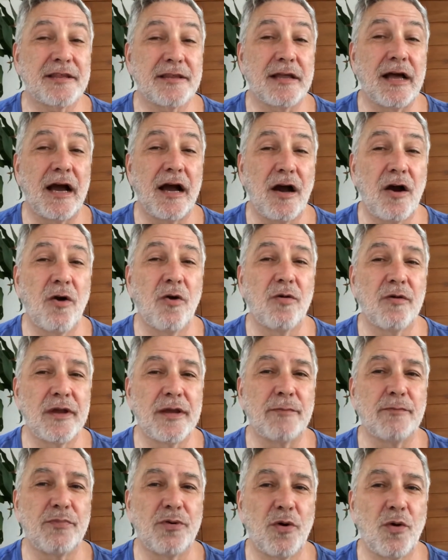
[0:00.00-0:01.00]
how
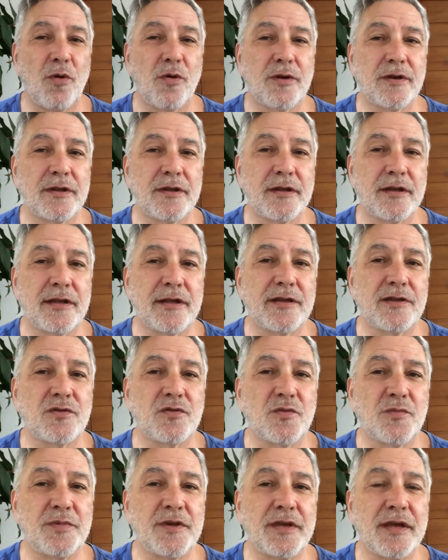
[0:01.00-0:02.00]
important it is
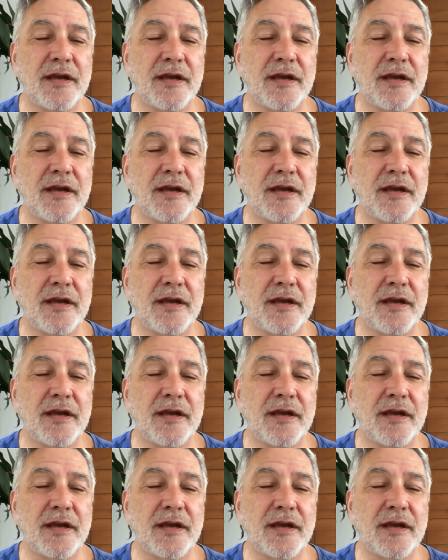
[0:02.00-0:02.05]
to be